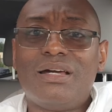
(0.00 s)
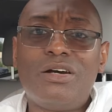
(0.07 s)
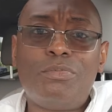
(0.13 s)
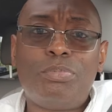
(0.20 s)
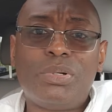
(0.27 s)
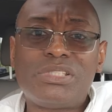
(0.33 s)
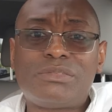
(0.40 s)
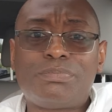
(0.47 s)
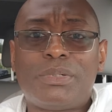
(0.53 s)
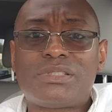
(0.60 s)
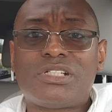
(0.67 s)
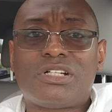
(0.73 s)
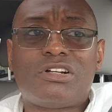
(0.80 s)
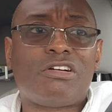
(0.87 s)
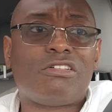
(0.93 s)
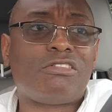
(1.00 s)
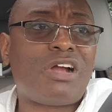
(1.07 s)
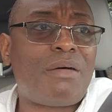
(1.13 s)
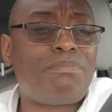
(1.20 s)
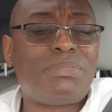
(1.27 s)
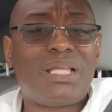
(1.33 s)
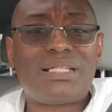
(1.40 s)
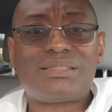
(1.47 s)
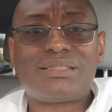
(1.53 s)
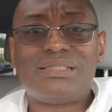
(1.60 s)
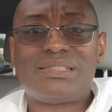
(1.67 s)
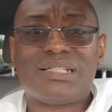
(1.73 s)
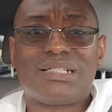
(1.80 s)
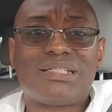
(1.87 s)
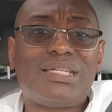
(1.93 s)
help us, but to corrupt us
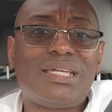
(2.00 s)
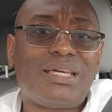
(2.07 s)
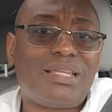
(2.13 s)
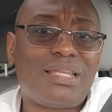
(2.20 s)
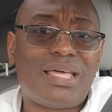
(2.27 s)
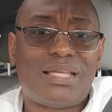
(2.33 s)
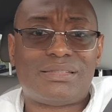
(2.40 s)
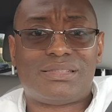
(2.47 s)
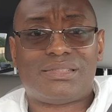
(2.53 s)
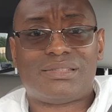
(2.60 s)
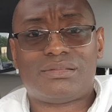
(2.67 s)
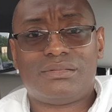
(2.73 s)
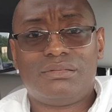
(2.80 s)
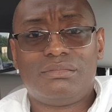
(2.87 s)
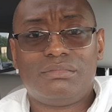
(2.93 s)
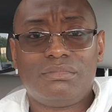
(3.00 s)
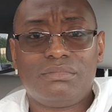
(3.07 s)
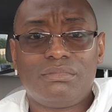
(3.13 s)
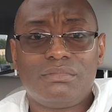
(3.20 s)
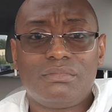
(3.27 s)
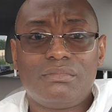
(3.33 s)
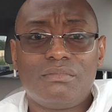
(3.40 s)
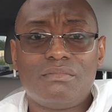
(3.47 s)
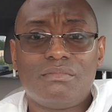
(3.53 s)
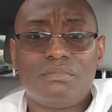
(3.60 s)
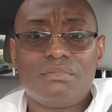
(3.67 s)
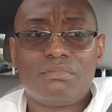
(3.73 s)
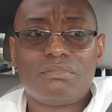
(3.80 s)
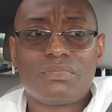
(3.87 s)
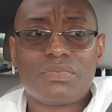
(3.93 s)
and to kill us.
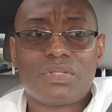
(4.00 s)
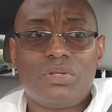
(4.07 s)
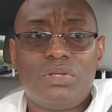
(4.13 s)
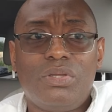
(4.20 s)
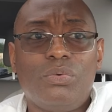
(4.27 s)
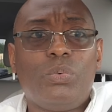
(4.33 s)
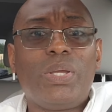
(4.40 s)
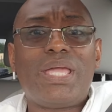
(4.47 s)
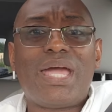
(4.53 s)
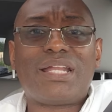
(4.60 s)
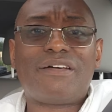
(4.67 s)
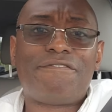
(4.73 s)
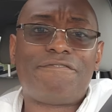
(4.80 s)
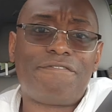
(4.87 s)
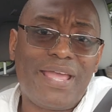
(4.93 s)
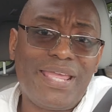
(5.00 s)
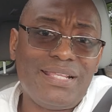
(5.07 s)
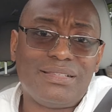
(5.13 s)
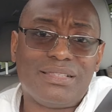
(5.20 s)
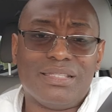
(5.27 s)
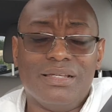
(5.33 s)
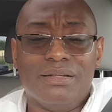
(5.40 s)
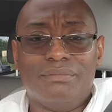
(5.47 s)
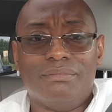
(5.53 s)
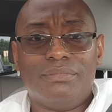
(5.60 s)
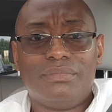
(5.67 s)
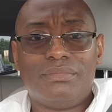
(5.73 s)
And we got to fight them.